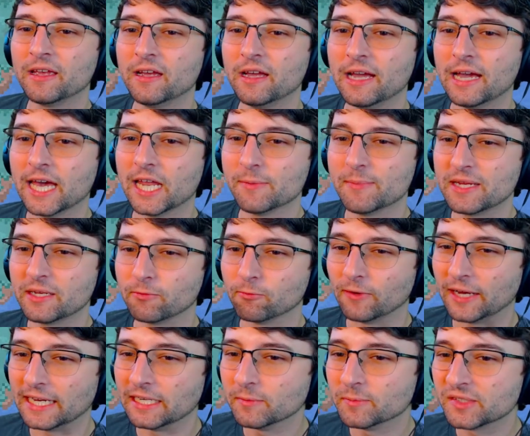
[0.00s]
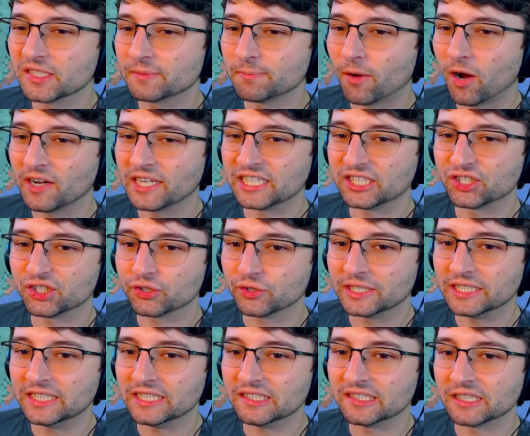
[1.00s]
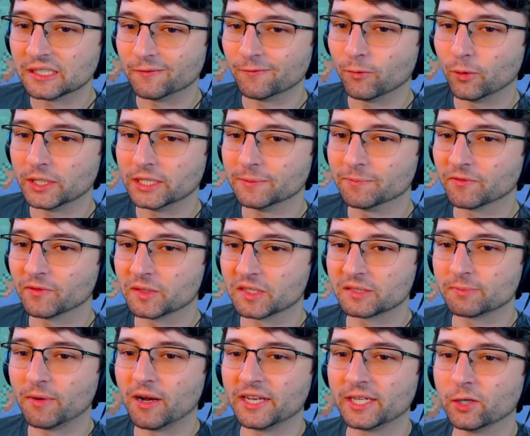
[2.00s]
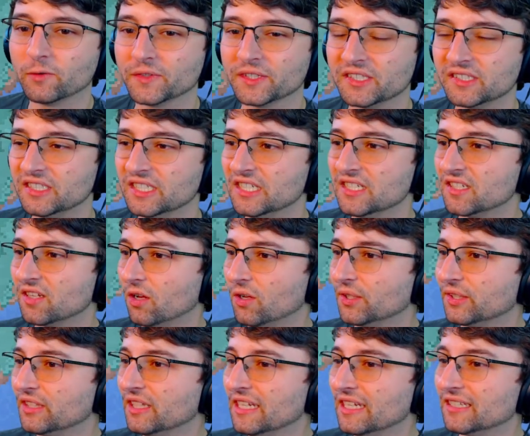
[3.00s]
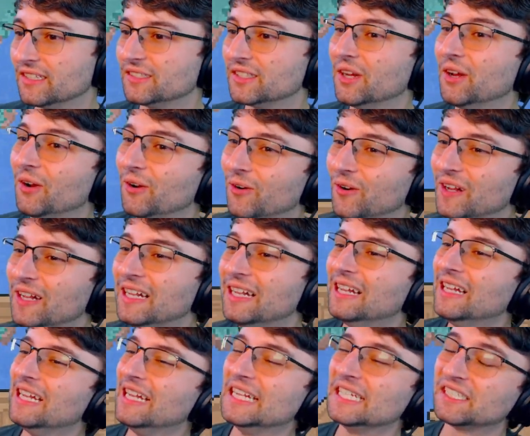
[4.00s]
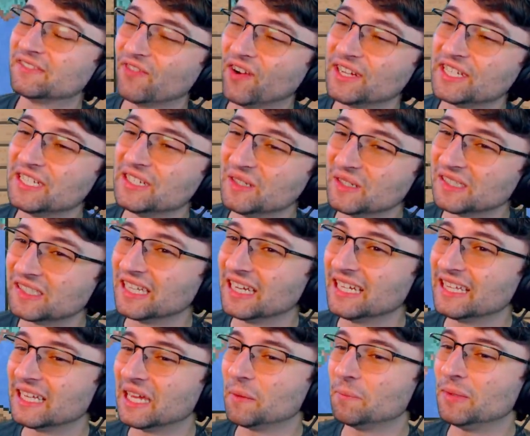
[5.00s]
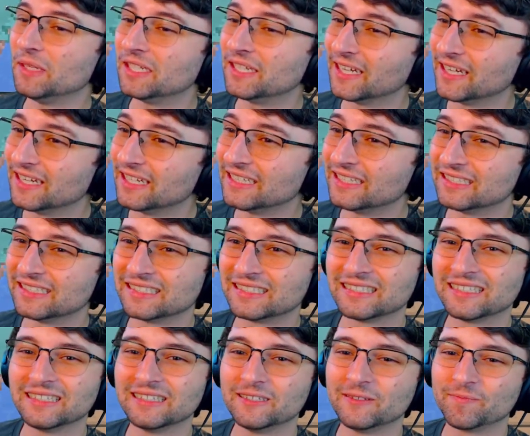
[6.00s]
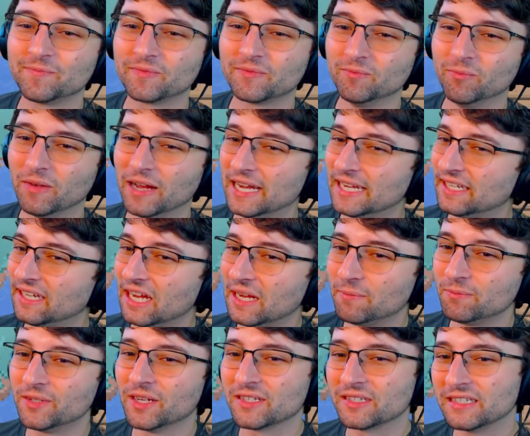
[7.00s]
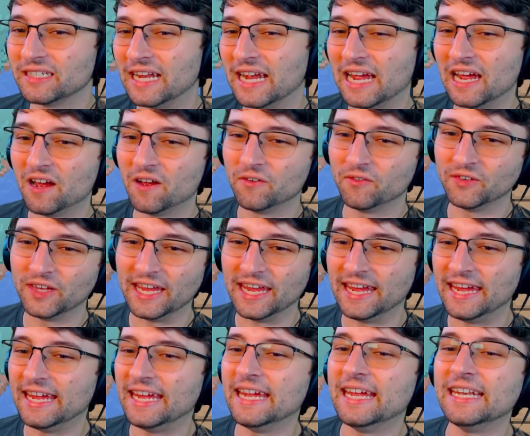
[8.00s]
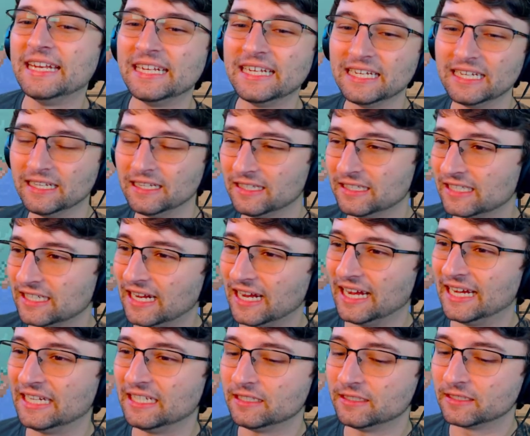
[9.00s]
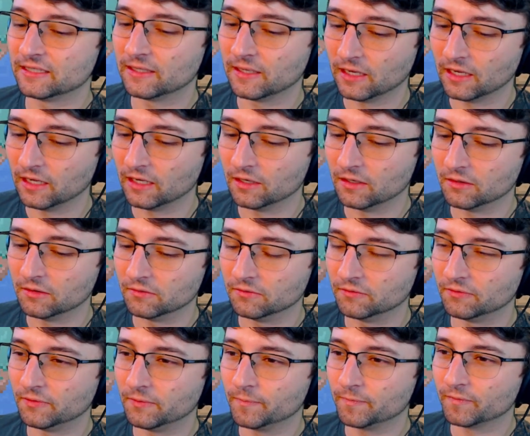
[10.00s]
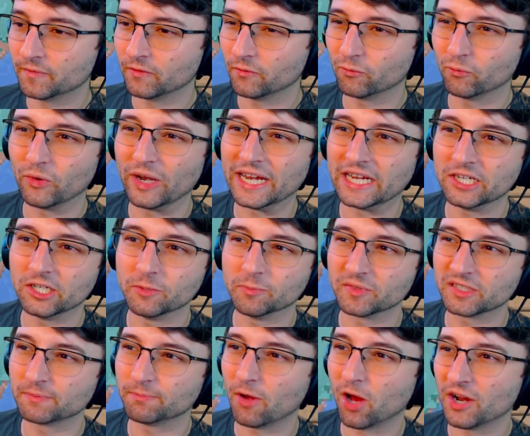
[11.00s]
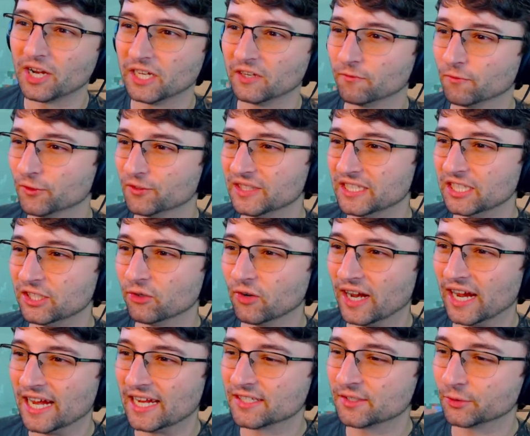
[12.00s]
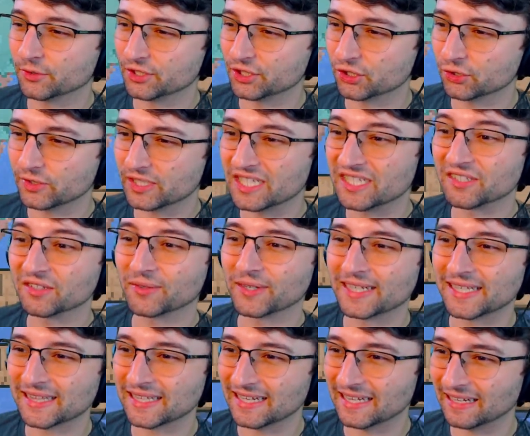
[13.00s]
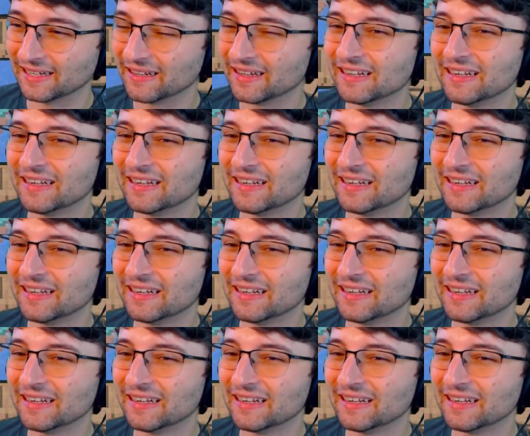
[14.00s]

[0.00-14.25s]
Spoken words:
How to make random spawning trees and avoid them from spawning over sea solid things. So it's funny you say that, because my game doesn't have any kind of random spawning for the grass or the trees or anything.